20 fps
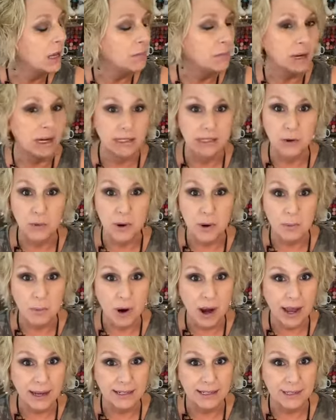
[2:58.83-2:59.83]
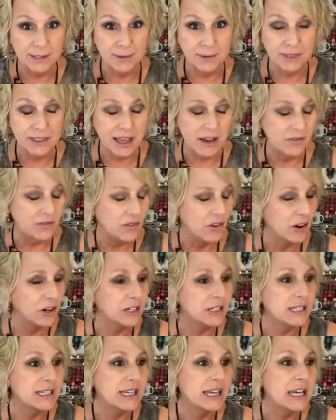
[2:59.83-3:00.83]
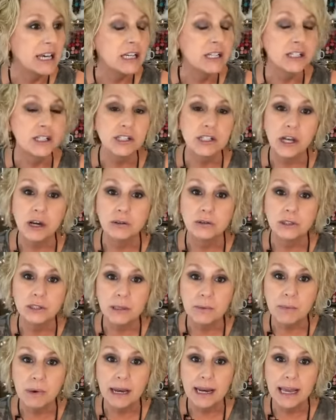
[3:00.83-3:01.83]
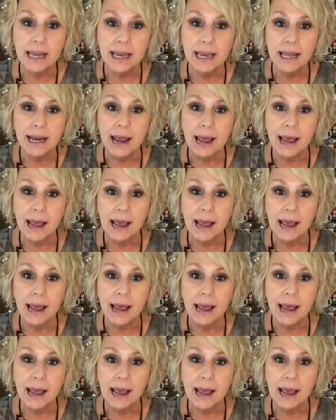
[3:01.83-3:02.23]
because I want to practice with that first. So somebody had